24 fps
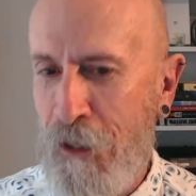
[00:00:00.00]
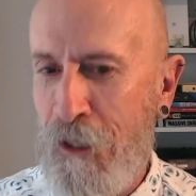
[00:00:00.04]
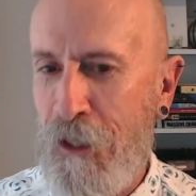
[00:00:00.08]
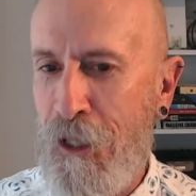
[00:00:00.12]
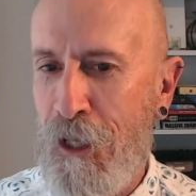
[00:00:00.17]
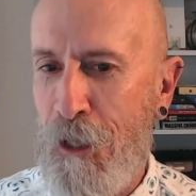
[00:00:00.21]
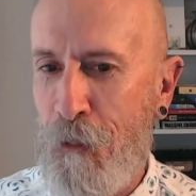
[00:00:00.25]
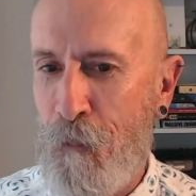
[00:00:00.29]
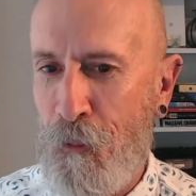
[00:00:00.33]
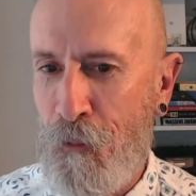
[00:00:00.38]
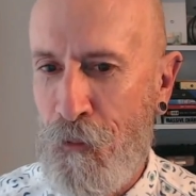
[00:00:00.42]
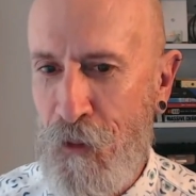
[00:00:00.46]

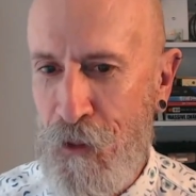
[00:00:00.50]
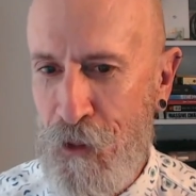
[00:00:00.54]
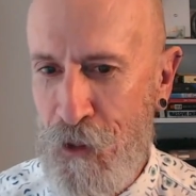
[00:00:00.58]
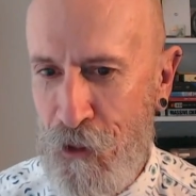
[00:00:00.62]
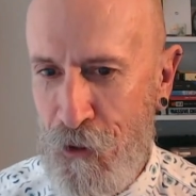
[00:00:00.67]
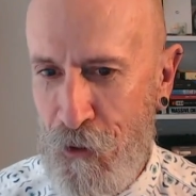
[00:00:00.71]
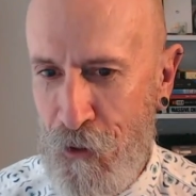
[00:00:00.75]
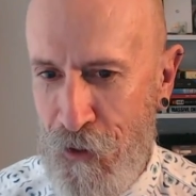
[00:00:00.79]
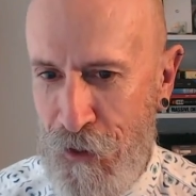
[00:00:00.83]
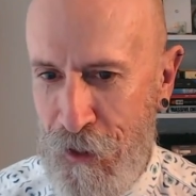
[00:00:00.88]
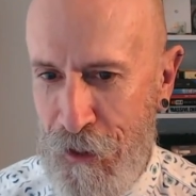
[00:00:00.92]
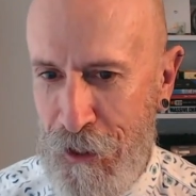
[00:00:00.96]
keeping the
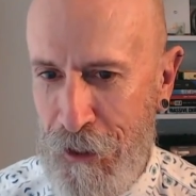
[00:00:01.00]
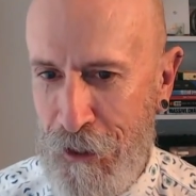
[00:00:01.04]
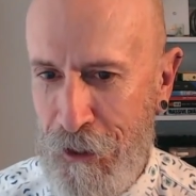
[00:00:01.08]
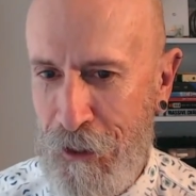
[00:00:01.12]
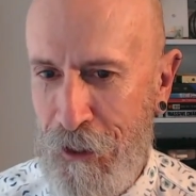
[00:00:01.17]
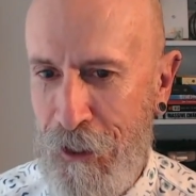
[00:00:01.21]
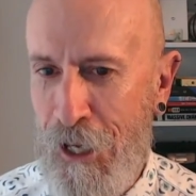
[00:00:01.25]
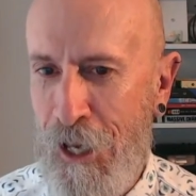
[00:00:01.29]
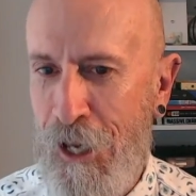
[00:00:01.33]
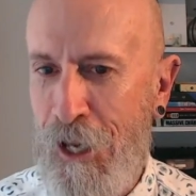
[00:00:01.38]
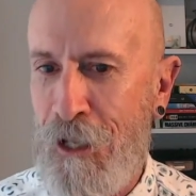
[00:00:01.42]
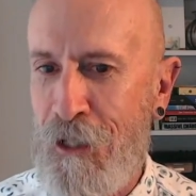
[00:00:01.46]
students
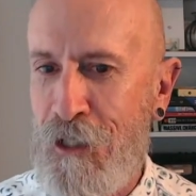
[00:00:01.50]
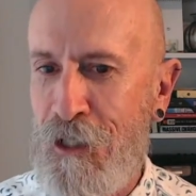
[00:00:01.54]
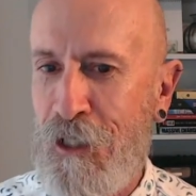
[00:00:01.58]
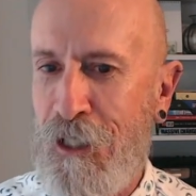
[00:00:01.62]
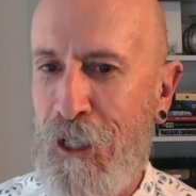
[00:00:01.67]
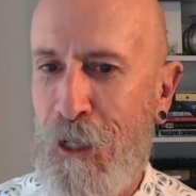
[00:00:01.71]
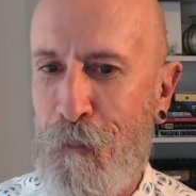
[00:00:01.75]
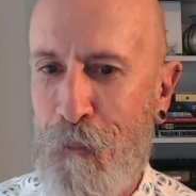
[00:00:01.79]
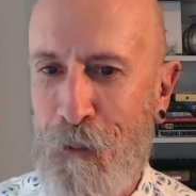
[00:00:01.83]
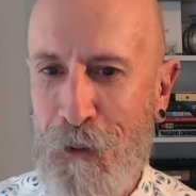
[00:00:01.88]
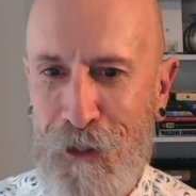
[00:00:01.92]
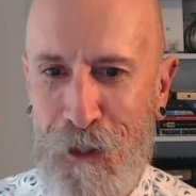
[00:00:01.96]
engaged,
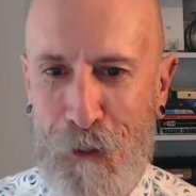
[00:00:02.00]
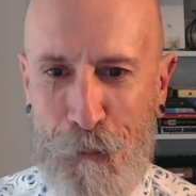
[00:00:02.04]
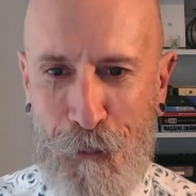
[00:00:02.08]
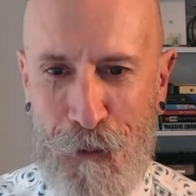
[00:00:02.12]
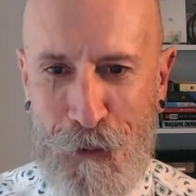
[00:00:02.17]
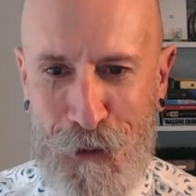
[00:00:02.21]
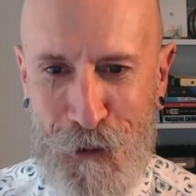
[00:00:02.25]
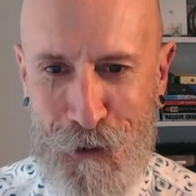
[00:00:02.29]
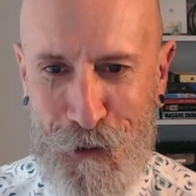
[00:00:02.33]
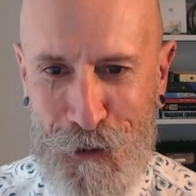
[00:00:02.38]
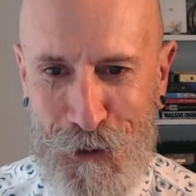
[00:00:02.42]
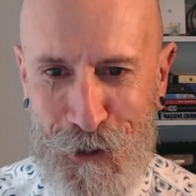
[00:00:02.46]
keeping them
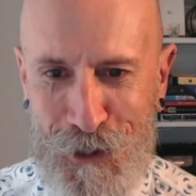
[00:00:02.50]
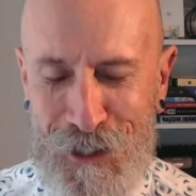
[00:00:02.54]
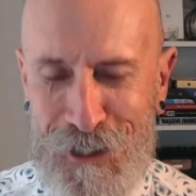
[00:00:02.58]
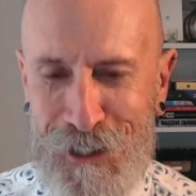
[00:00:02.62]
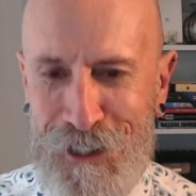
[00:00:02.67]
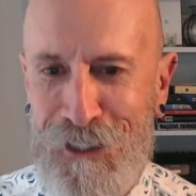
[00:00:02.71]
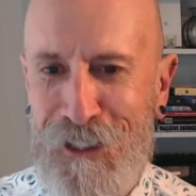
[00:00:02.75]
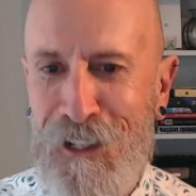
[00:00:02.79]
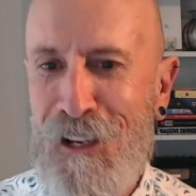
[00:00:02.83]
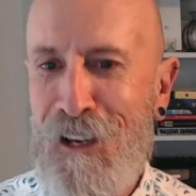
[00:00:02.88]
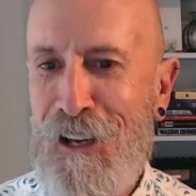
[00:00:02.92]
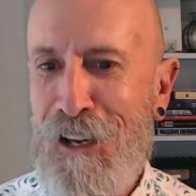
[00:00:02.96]

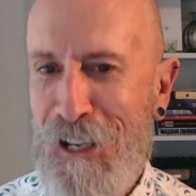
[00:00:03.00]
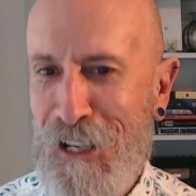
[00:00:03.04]
interested,